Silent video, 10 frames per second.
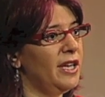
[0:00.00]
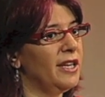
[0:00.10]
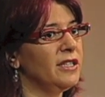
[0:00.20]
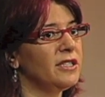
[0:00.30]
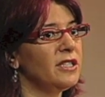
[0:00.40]
And
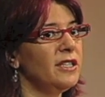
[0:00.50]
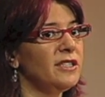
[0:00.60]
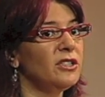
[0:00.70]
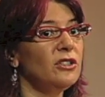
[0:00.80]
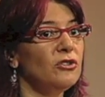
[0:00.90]
it's,
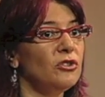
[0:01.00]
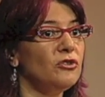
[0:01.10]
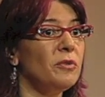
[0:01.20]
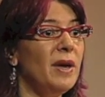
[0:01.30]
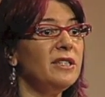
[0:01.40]
it's a
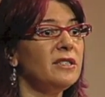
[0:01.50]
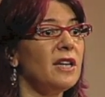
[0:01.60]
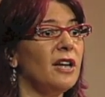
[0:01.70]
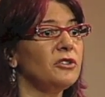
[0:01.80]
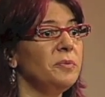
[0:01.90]
tremendous
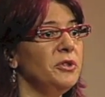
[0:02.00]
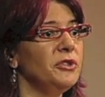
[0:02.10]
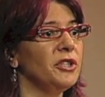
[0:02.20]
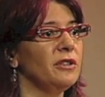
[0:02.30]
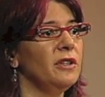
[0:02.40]

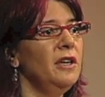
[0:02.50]
contribution